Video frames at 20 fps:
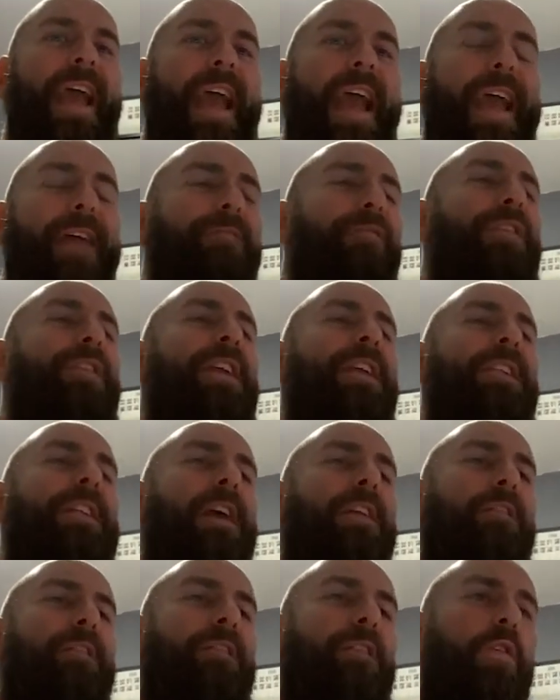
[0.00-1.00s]
everything
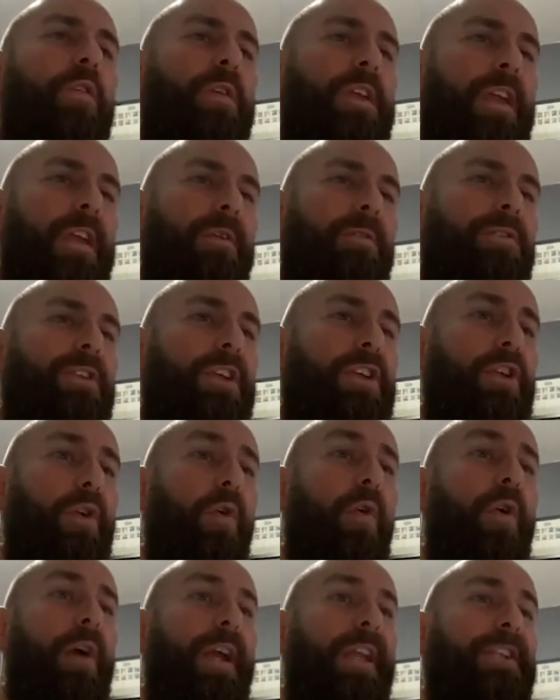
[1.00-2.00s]
done for you. So
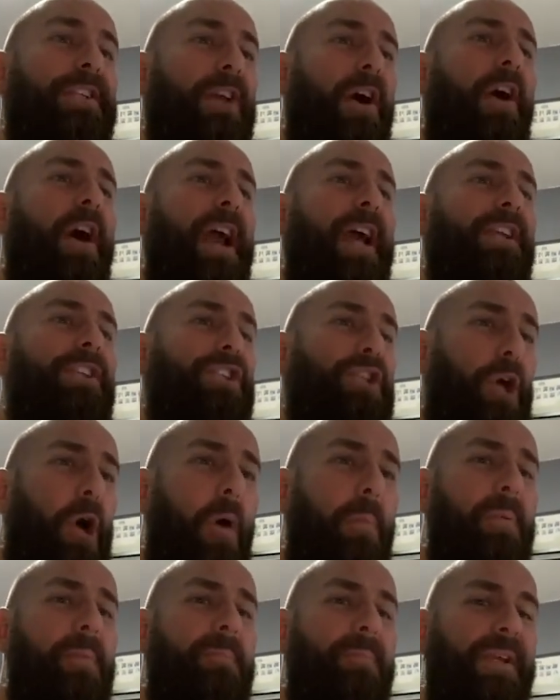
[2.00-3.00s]
your entire
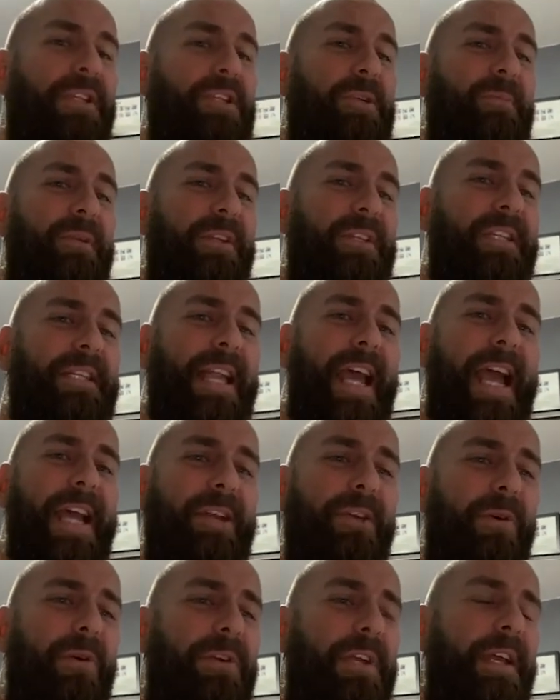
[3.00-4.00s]
job, Mr. and Mrs.
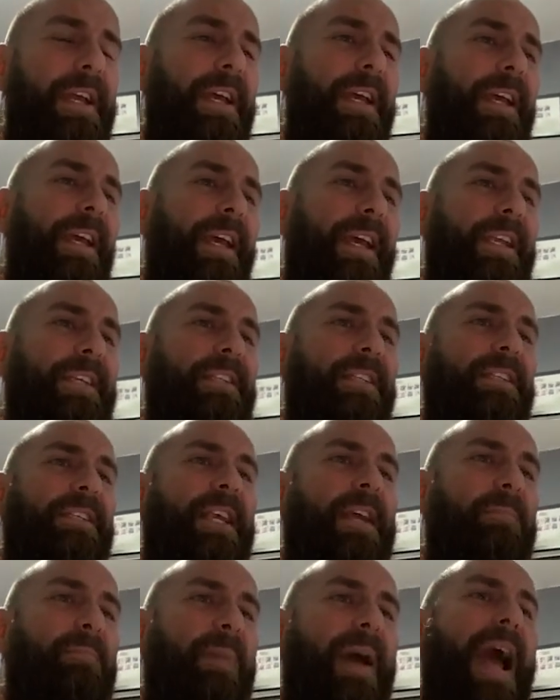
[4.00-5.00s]
Landlord, is to
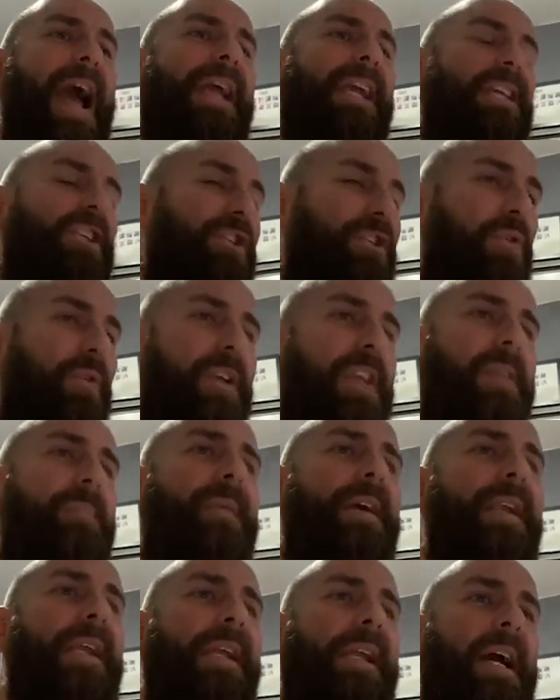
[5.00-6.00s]
sit back, enjoy your
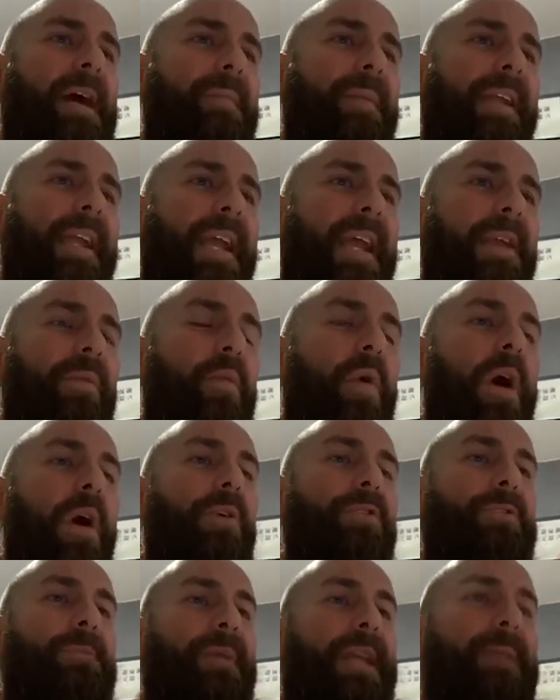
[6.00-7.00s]
money coming in,
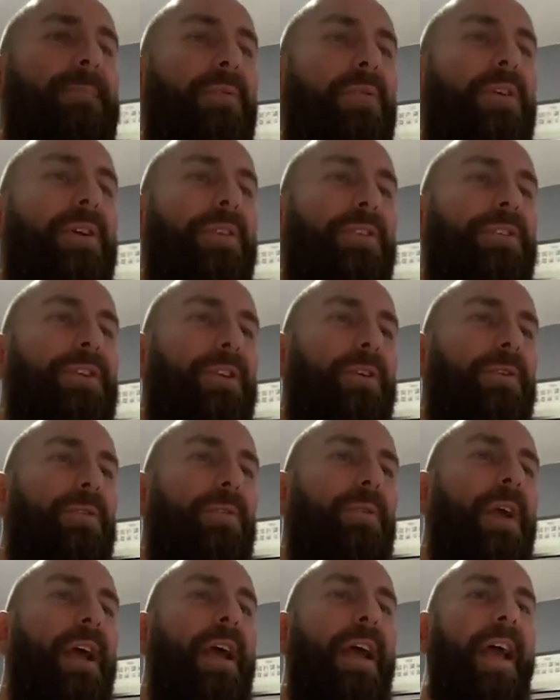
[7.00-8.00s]
whilst people that
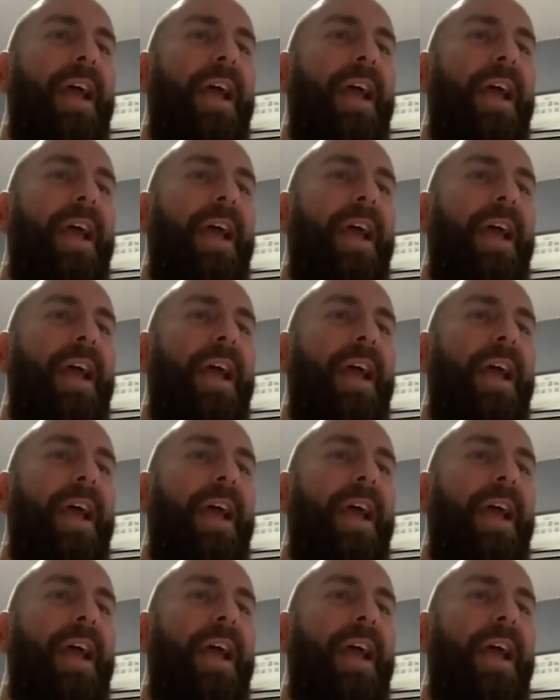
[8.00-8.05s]
do